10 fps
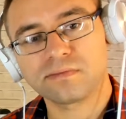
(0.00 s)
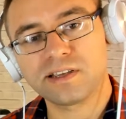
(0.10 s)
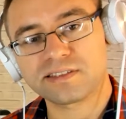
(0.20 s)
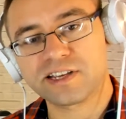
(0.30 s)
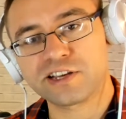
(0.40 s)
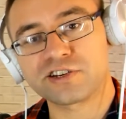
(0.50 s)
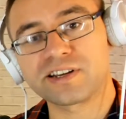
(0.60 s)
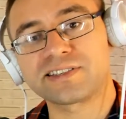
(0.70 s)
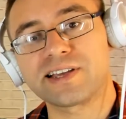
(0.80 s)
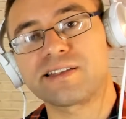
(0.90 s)
He
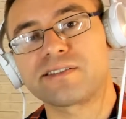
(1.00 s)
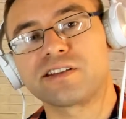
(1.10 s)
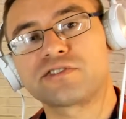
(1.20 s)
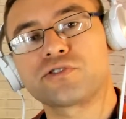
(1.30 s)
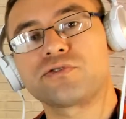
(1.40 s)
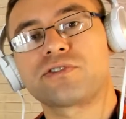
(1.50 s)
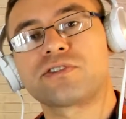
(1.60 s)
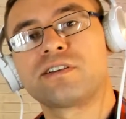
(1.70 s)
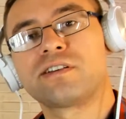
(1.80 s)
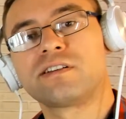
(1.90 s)
essentially said that
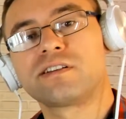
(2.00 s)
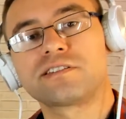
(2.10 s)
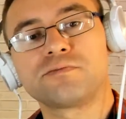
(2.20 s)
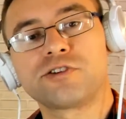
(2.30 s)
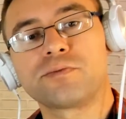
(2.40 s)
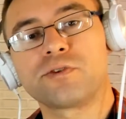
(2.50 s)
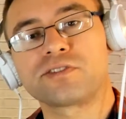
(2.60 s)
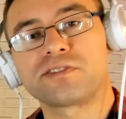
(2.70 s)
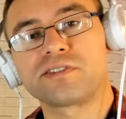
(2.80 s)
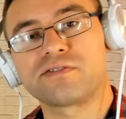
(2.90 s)
truth is more
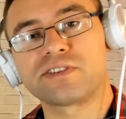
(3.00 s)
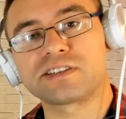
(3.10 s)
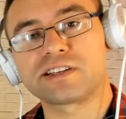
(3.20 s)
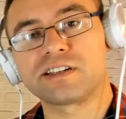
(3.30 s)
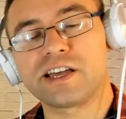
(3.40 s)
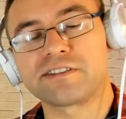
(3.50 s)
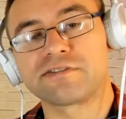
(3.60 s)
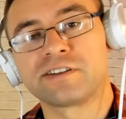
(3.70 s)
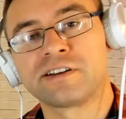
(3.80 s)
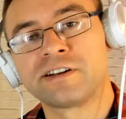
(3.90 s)
important than physical
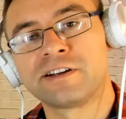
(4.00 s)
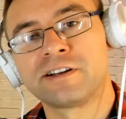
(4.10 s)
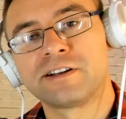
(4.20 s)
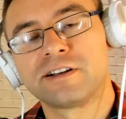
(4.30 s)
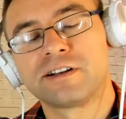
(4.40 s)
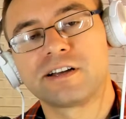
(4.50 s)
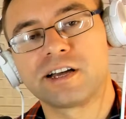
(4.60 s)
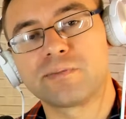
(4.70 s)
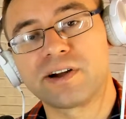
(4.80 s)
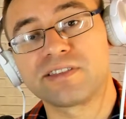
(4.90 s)
life
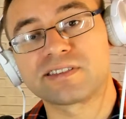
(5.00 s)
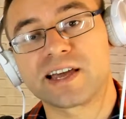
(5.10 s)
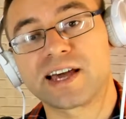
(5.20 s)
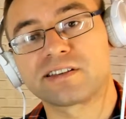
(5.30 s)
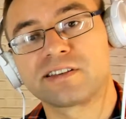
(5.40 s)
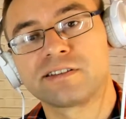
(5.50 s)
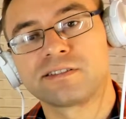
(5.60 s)
by this act.